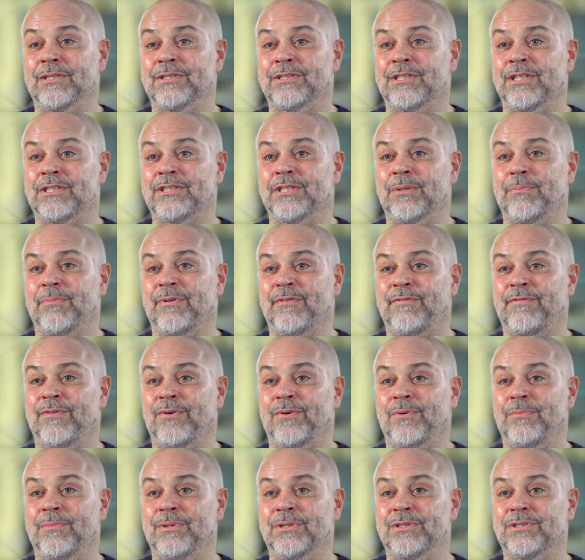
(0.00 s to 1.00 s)
consistent
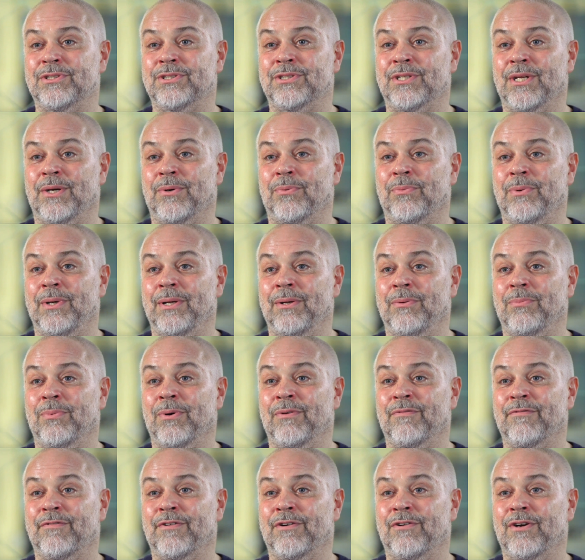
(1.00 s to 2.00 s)
performance that we
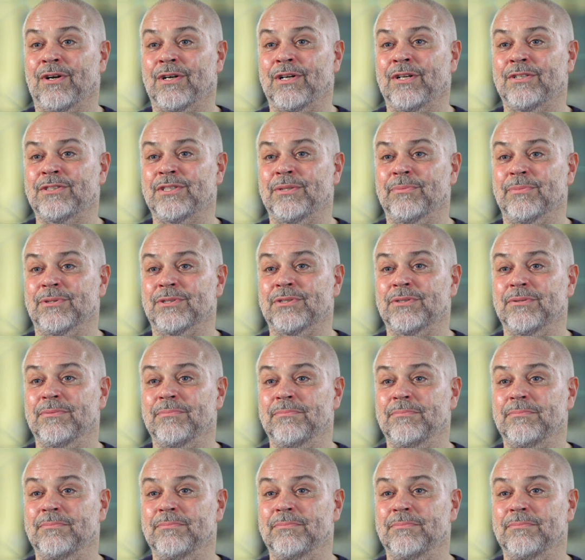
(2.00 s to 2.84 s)
want for our customers.